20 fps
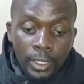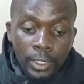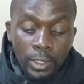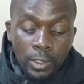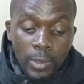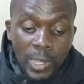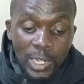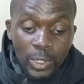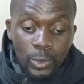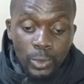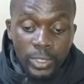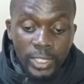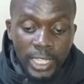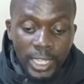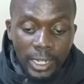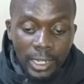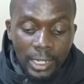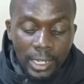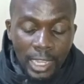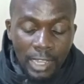you want to
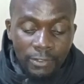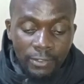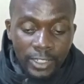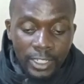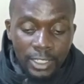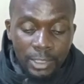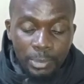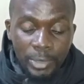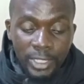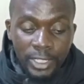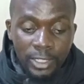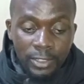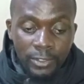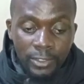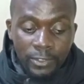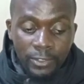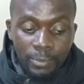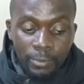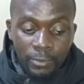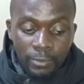sell after a specific
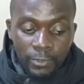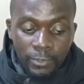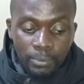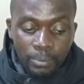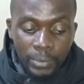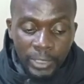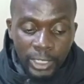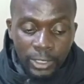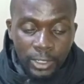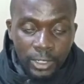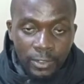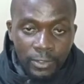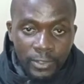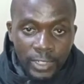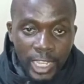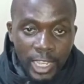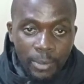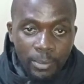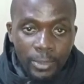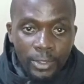period of
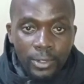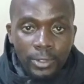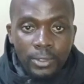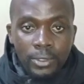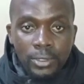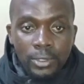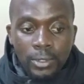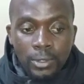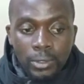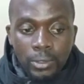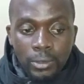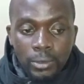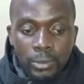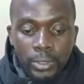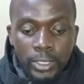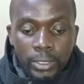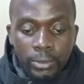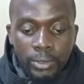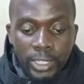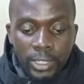time, so
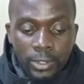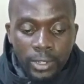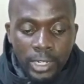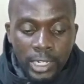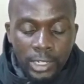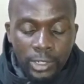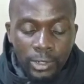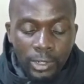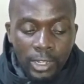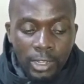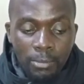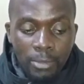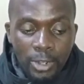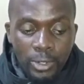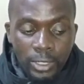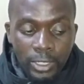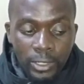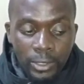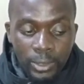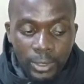we're going to talk
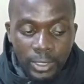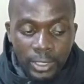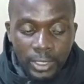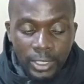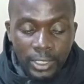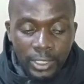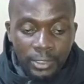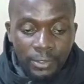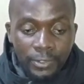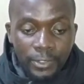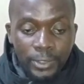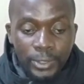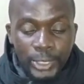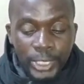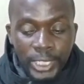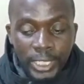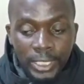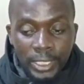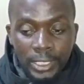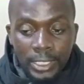about those in future.